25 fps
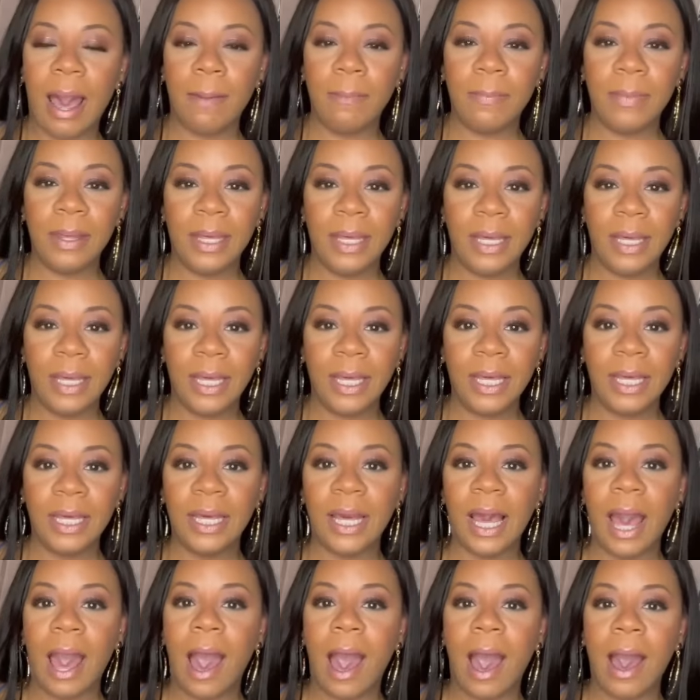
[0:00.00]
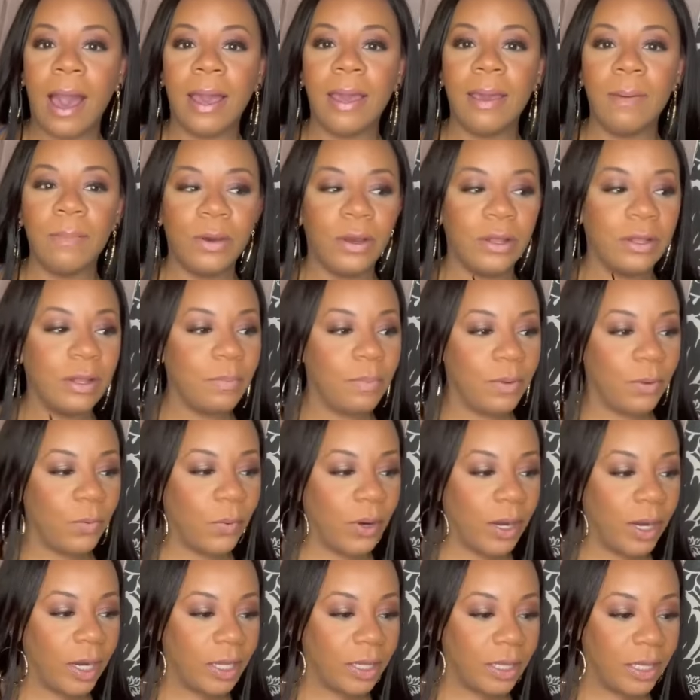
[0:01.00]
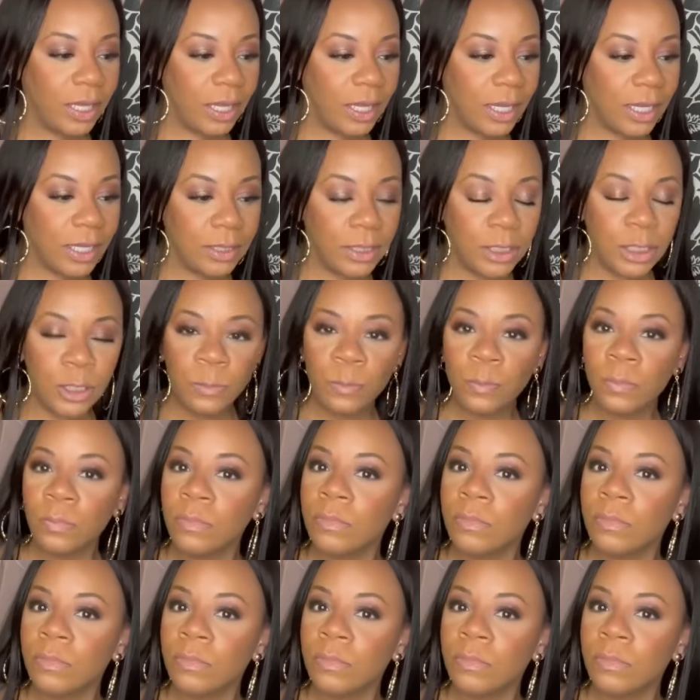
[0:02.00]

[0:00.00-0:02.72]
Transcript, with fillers: I mean, I am going to be wearing this